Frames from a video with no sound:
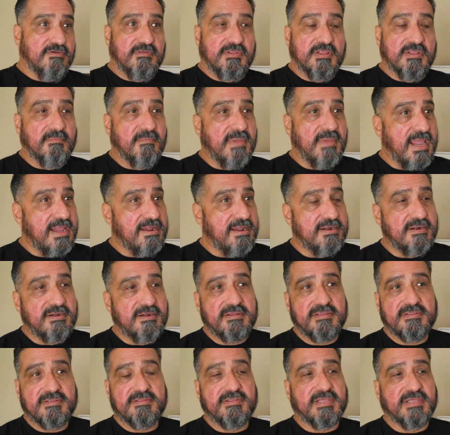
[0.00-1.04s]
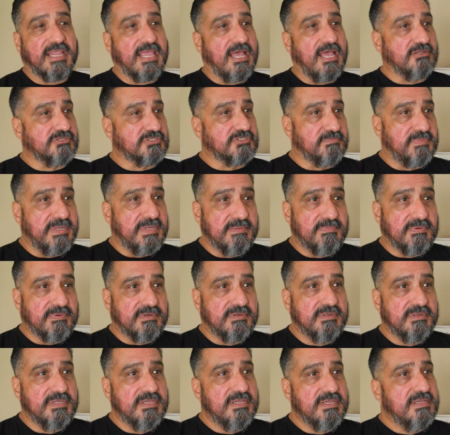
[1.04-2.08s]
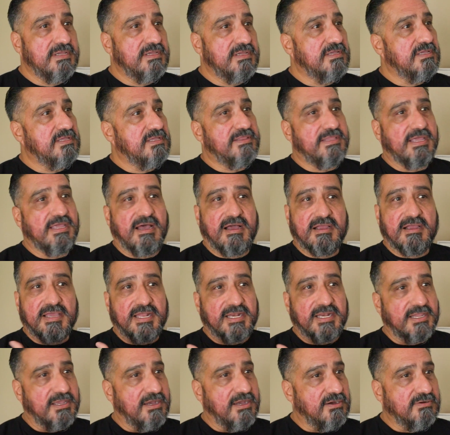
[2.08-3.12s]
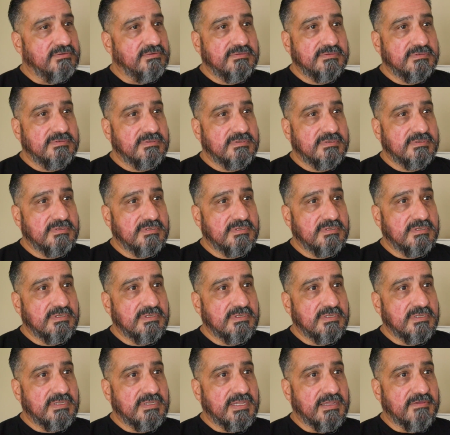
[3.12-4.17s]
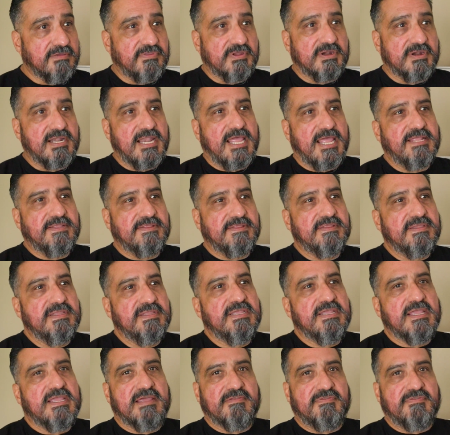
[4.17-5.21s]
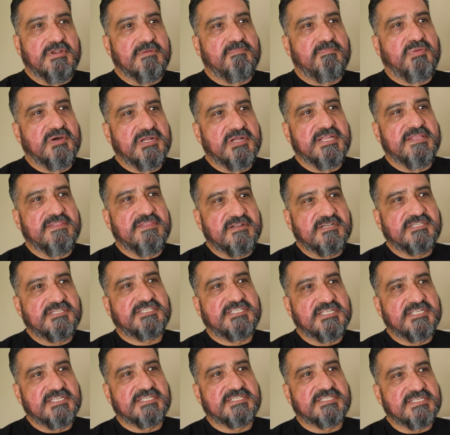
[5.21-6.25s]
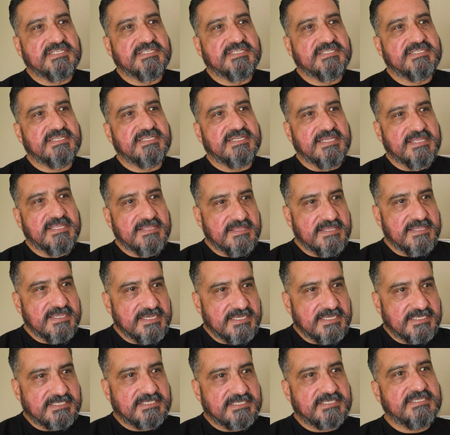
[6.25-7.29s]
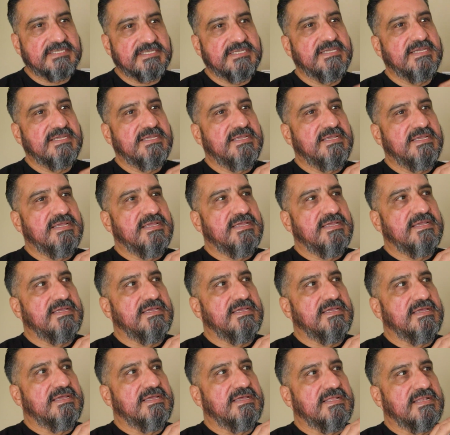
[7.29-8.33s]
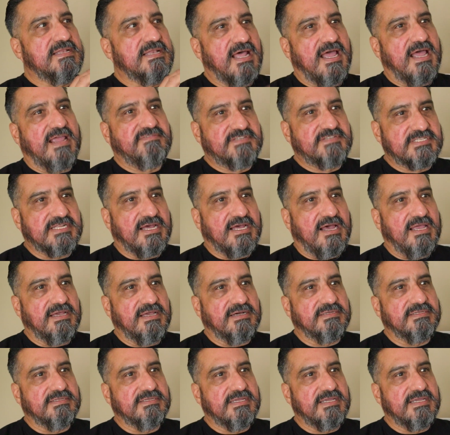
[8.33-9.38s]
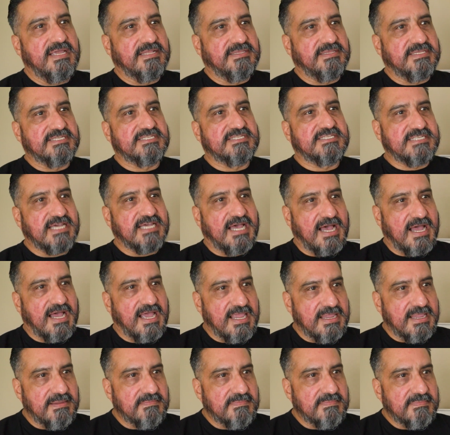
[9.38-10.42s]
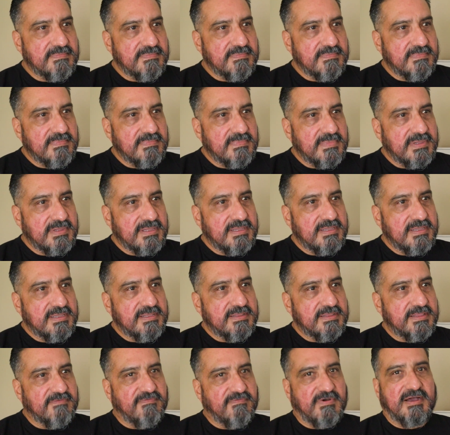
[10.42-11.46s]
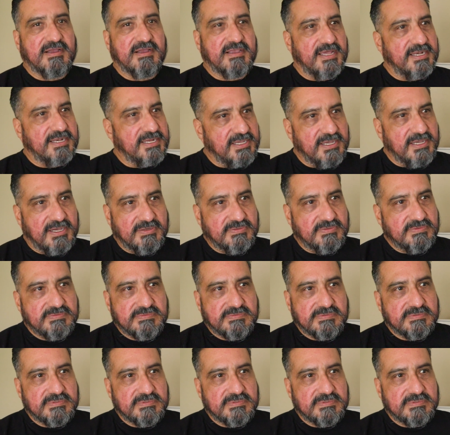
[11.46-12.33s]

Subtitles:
The mayor, the council people, they all got to go. If they're putting their citizens in this lifestyle at this time, they've all got to go.